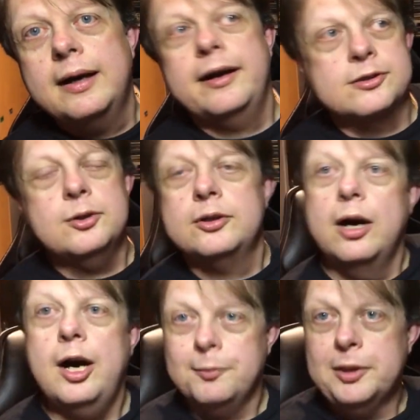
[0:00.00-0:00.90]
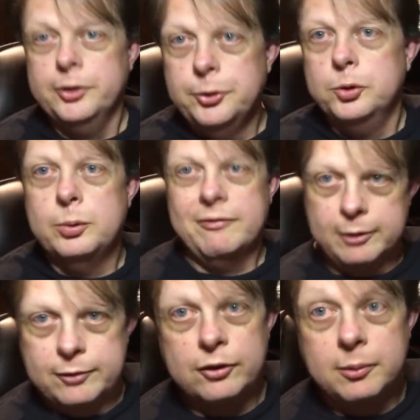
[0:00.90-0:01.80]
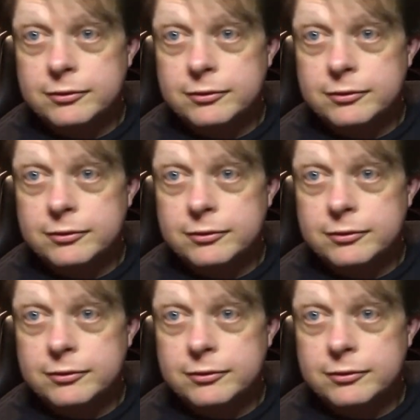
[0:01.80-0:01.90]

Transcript: And I sort of got home and Googled where they were from.